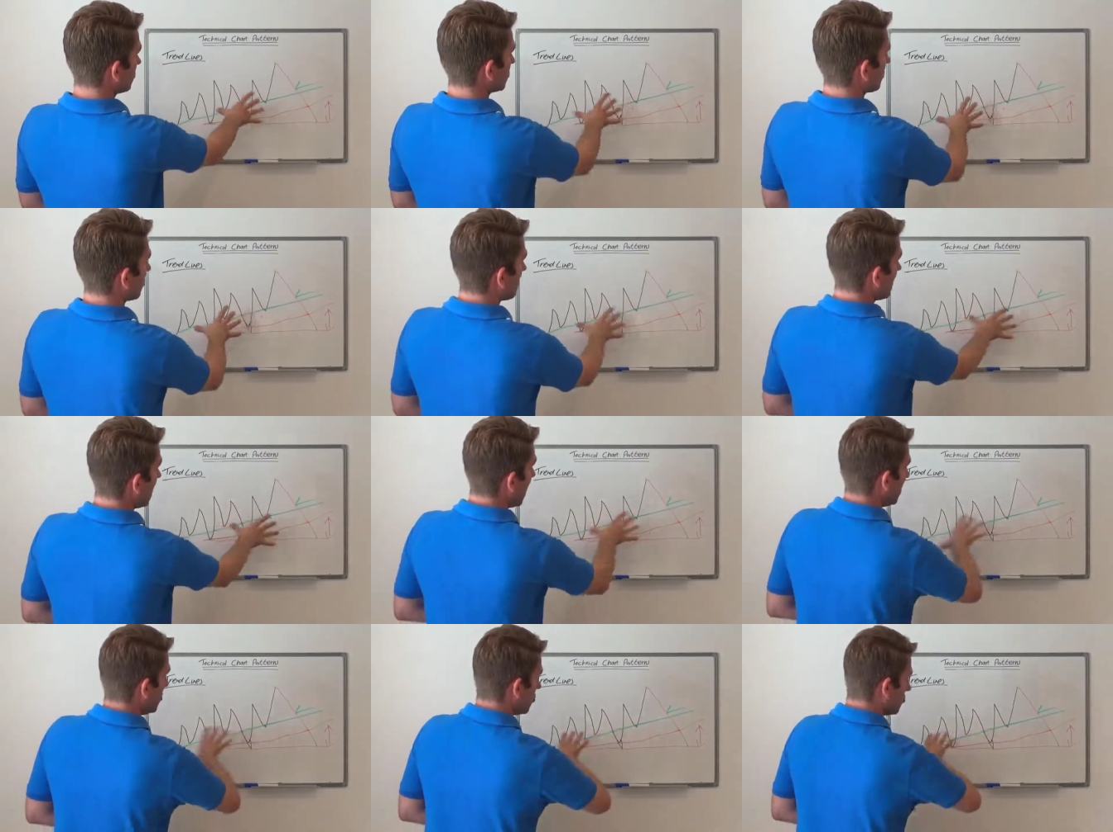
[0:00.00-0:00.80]
sorry,
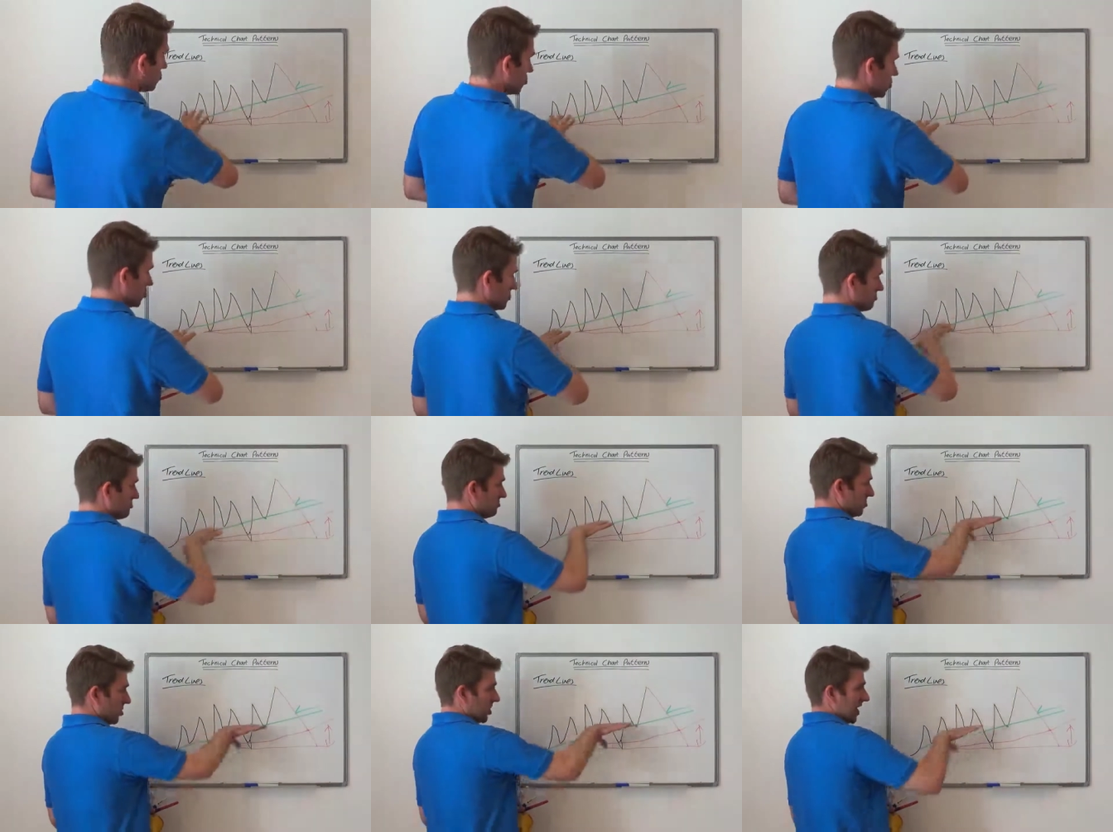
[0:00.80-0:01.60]
and you're just
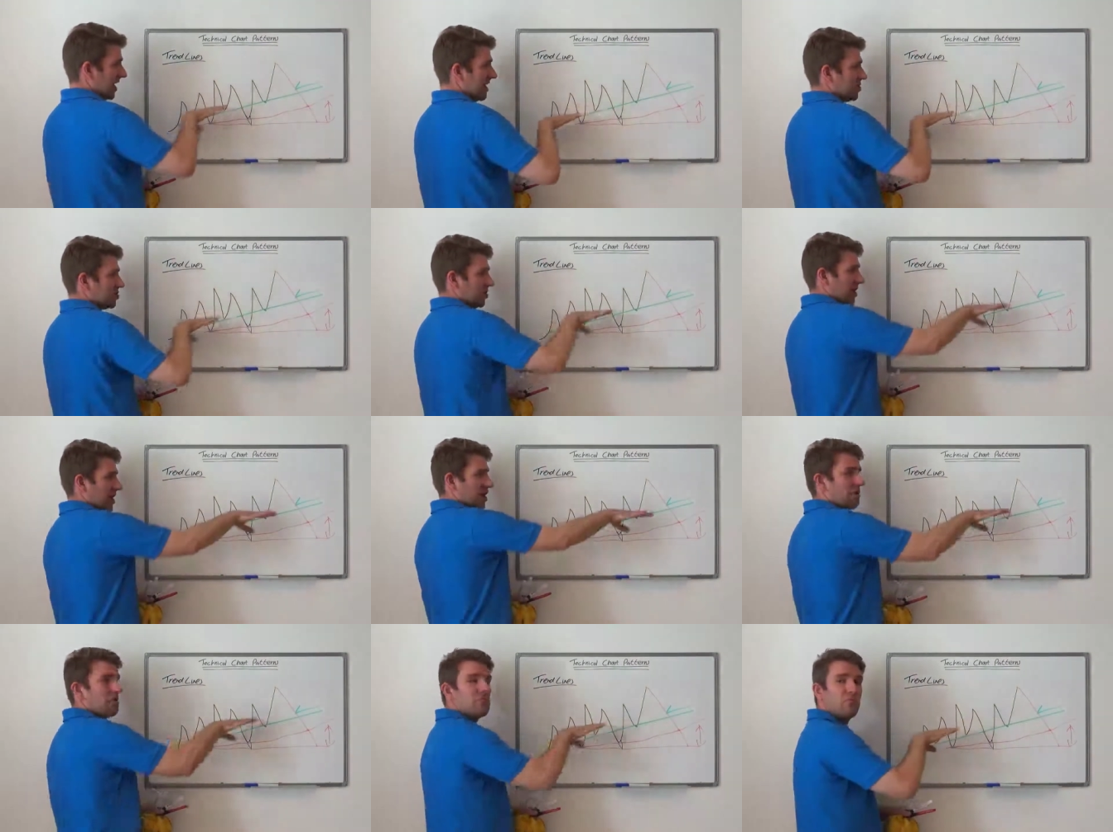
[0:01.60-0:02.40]
gauging
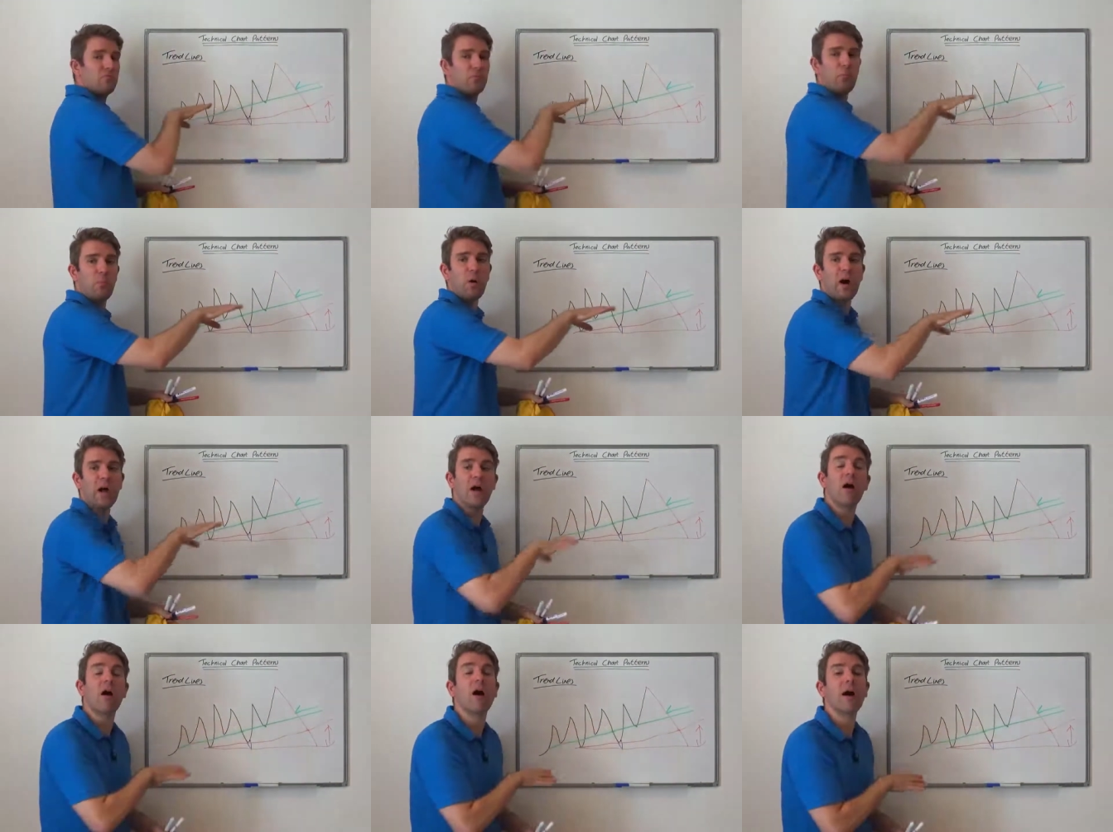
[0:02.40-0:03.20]
it by
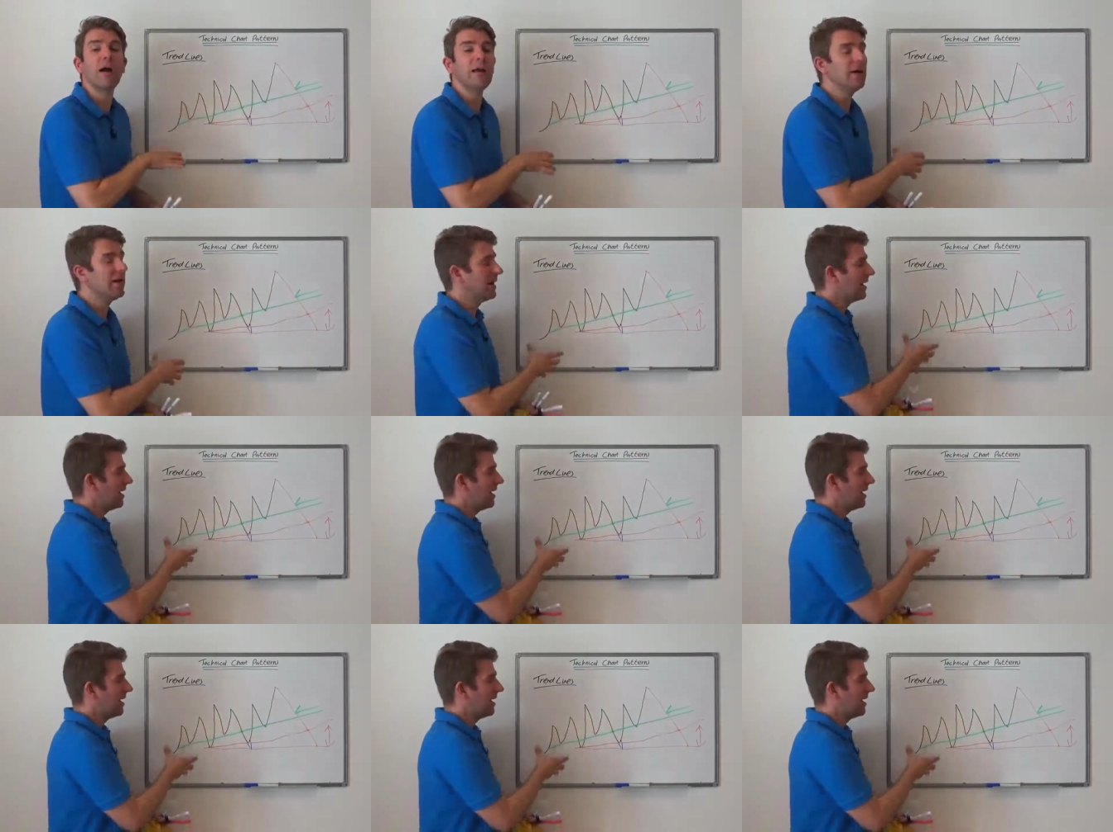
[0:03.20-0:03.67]
eye,